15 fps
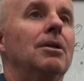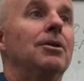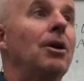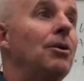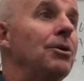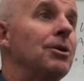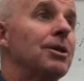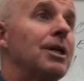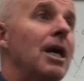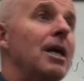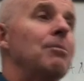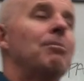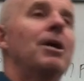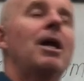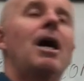No, you
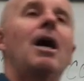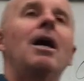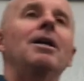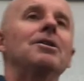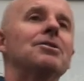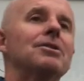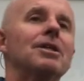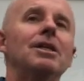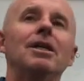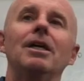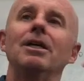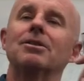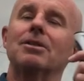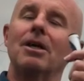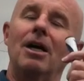can't. But honestly,
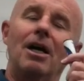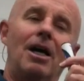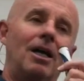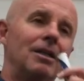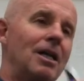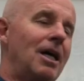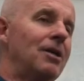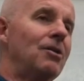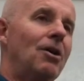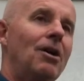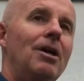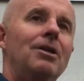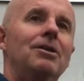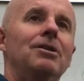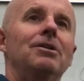it's a lot
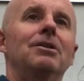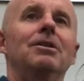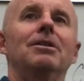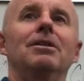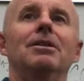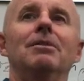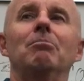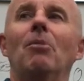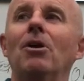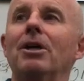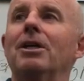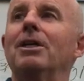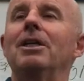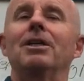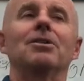harder.
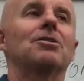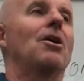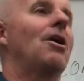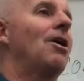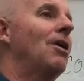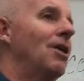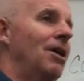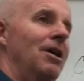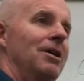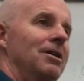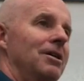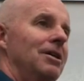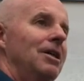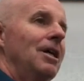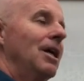Marketing is hard.
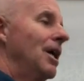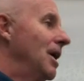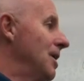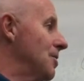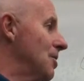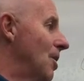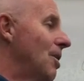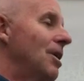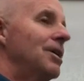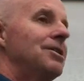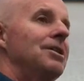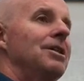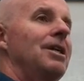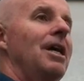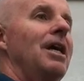It's hard
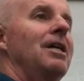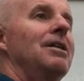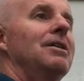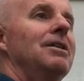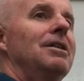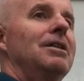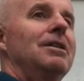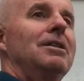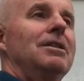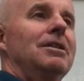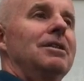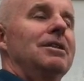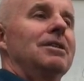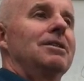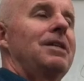to get
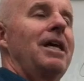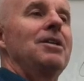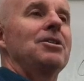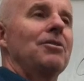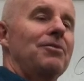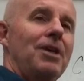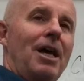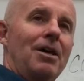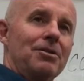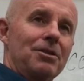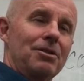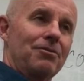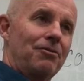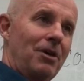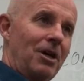tens of
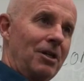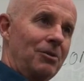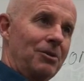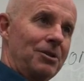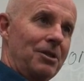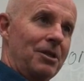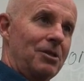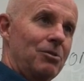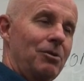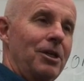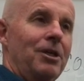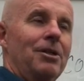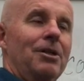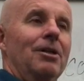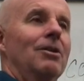thousands of followers on
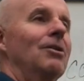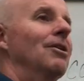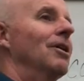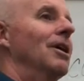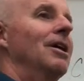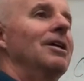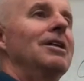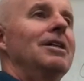Twitter, or,